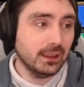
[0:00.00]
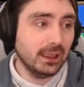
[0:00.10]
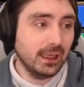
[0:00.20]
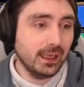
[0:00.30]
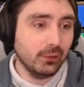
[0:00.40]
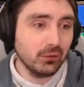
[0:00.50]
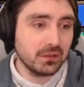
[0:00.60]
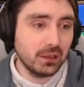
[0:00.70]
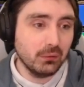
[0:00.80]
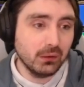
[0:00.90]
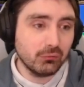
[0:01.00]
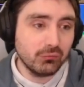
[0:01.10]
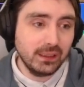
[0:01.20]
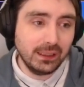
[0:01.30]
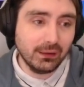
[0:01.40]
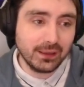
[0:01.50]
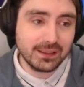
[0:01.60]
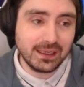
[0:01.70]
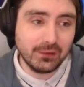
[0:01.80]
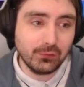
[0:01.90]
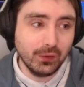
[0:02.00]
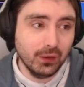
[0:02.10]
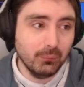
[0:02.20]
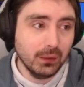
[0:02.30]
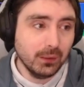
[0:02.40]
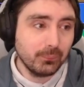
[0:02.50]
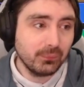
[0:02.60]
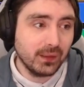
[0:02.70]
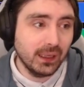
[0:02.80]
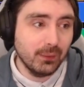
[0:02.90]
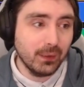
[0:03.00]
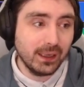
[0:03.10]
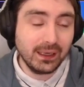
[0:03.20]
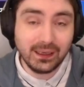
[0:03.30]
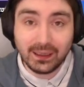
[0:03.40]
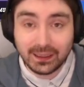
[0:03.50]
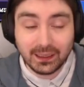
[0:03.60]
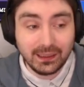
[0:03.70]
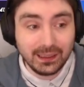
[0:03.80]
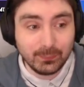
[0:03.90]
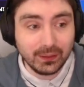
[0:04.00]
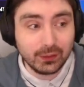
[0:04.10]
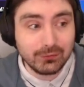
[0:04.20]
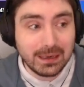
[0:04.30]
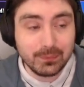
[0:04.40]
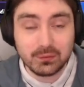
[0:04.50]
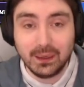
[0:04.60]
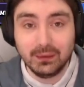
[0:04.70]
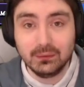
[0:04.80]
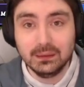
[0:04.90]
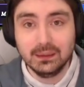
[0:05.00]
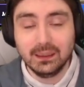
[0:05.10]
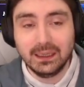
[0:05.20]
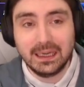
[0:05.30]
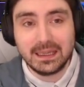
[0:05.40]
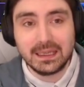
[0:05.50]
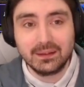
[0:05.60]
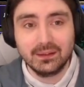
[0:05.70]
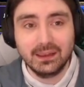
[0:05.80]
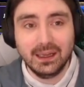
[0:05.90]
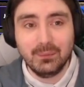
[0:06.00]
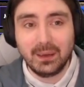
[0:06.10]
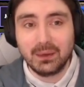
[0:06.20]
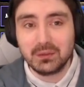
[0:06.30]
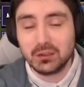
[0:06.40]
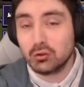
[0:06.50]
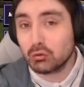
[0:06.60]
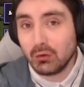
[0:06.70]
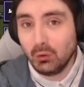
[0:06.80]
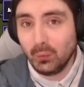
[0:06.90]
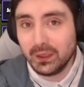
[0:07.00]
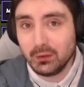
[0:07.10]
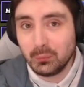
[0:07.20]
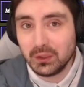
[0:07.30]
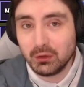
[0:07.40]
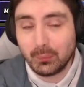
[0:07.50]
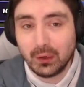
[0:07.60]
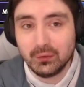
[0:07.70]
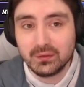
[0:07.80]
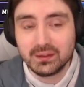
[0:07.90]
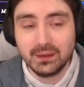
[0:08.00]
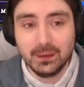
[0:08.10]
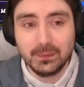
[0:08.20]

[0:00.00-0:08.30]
and also I really like stand firm. And I like a little bit of grab as well. I think being able to control where you put your opponents